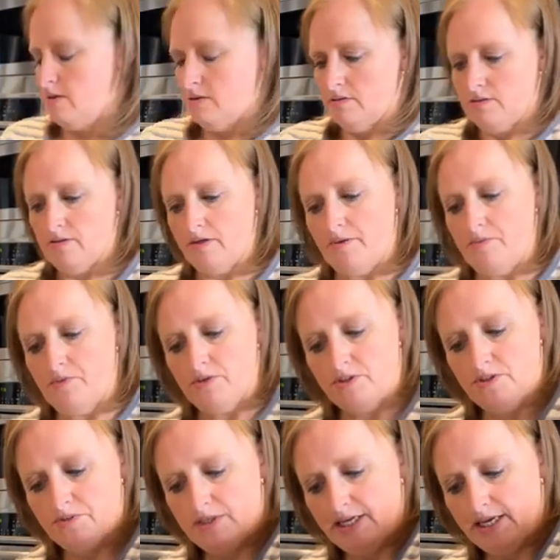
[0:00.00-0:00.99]
So I will do
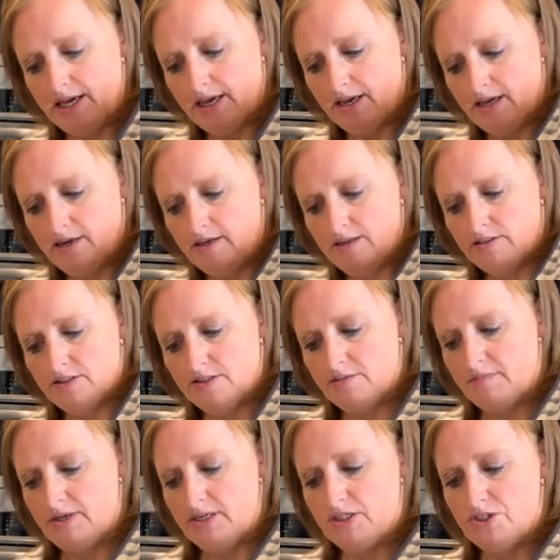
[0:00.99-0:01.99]
it again, just
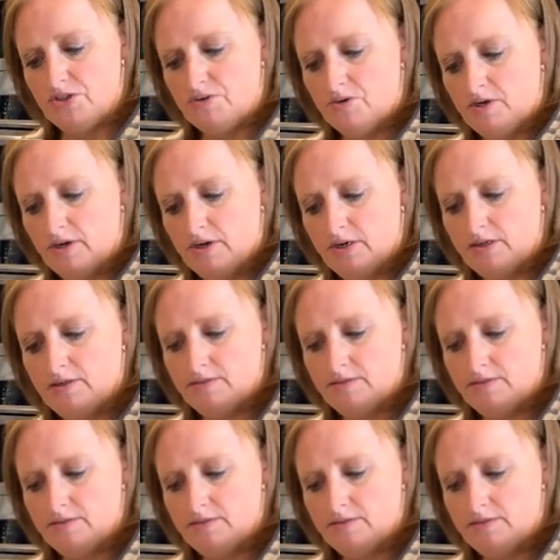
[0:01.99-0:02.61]
make sure,